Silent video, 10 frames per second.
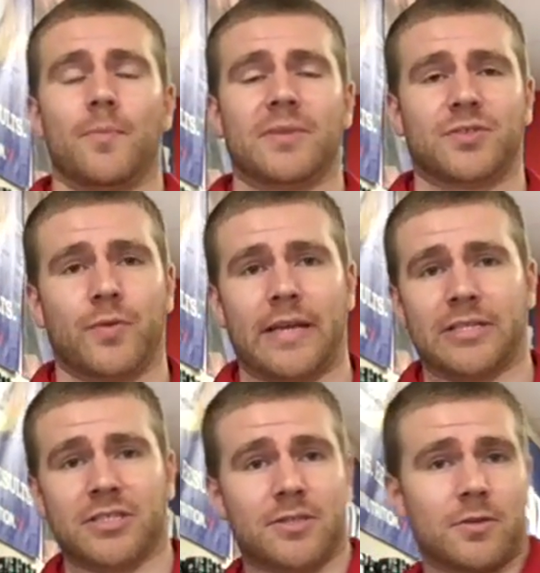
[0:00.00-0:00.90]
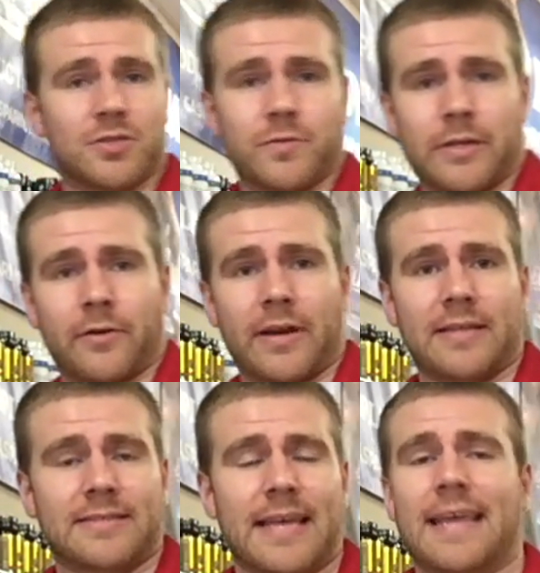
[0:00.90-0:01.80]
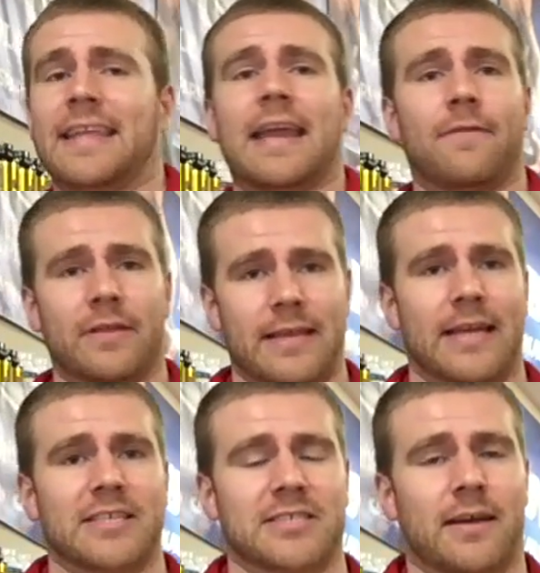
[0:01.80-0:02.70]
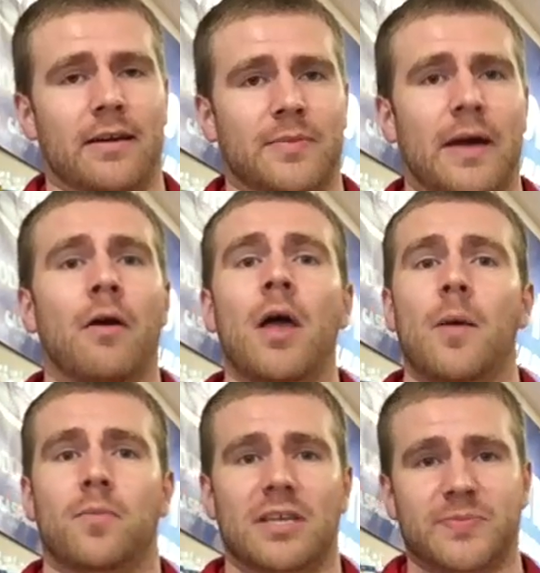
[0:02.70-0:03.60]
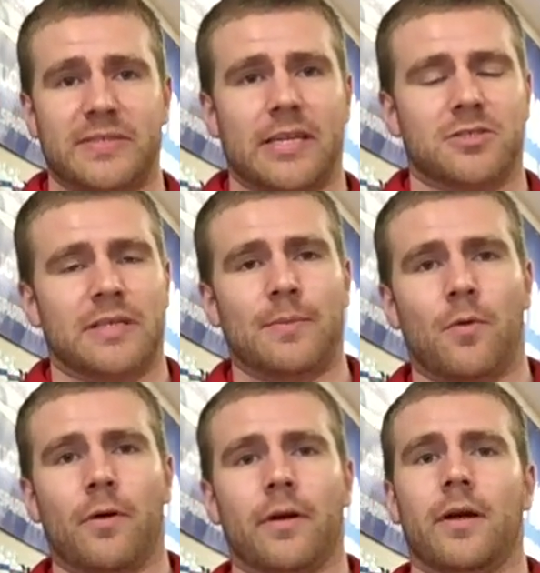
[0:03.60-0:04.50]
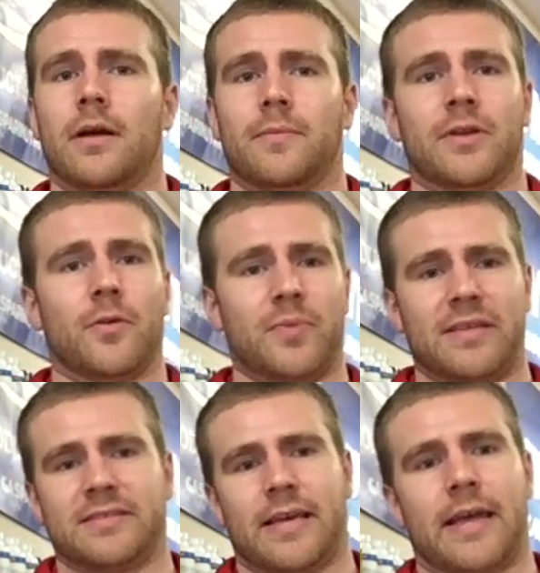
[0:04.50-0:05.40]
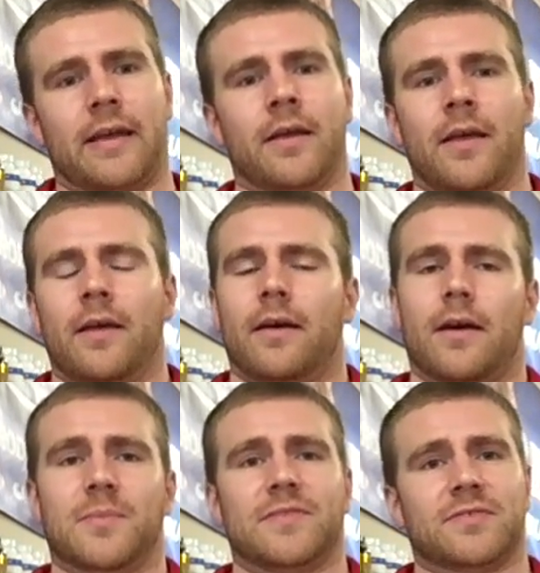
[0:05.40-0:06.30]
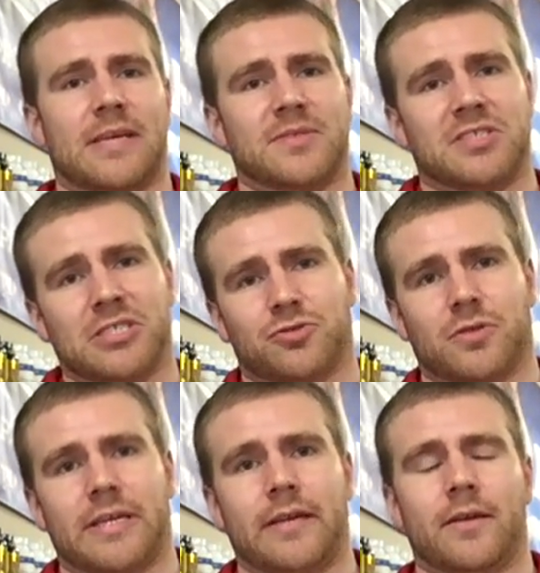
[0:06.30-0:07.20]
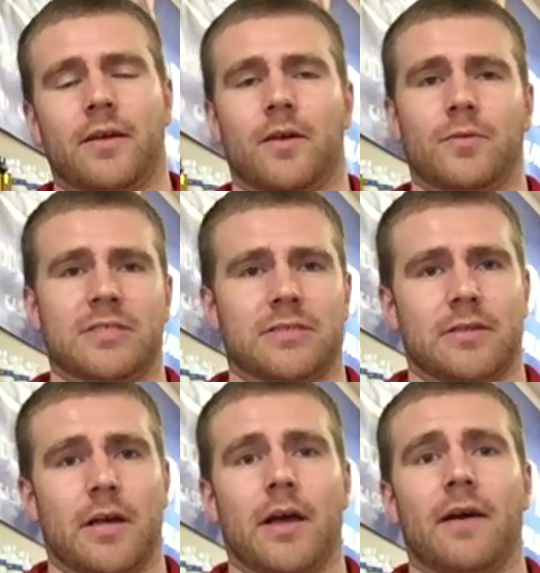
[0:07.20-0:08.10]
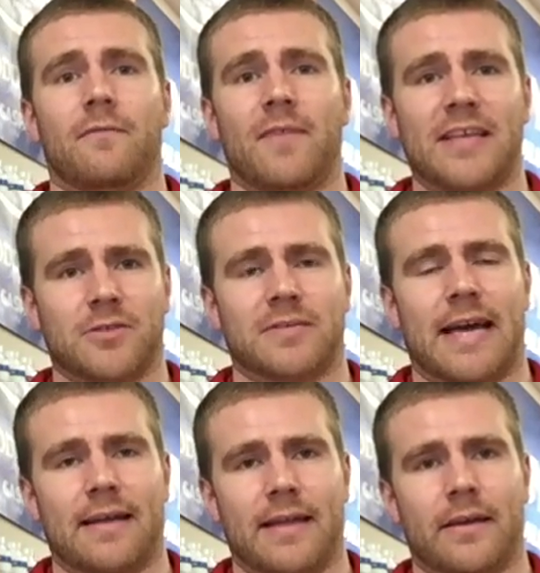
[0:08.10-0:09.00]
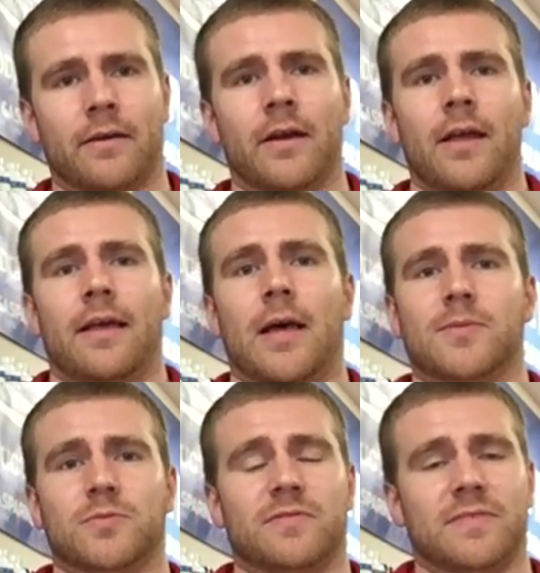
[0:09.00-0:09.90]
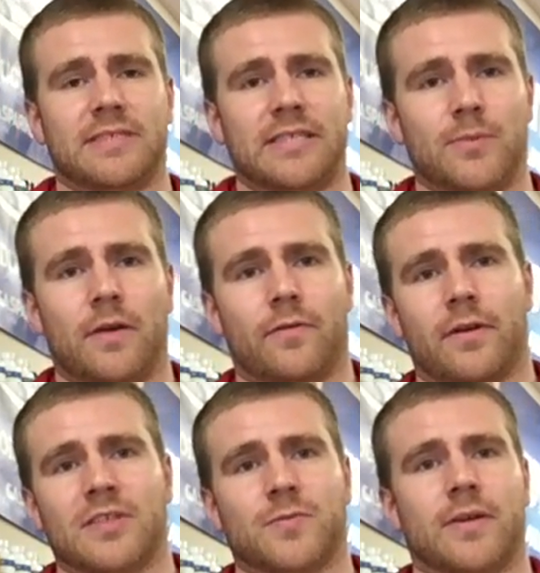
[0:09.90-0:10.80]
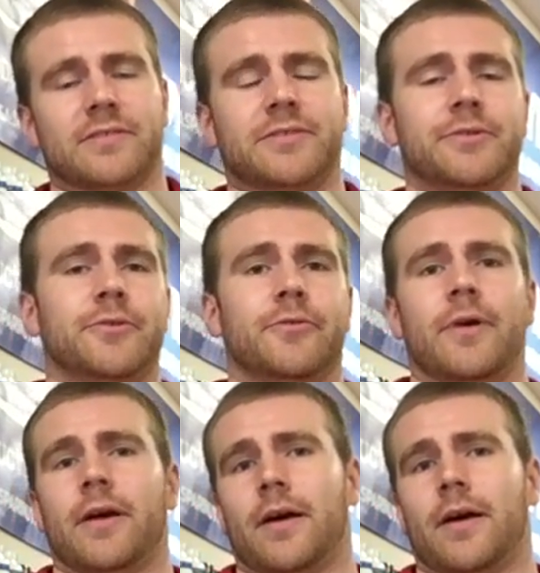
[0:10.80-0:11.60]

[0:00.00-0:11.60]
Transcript: between just those 3 ingredients and then everything I just talked about, plus potentially more. Betaine, different types of citrulline, which is a vasodilator, helps with fatigue buffering as well too.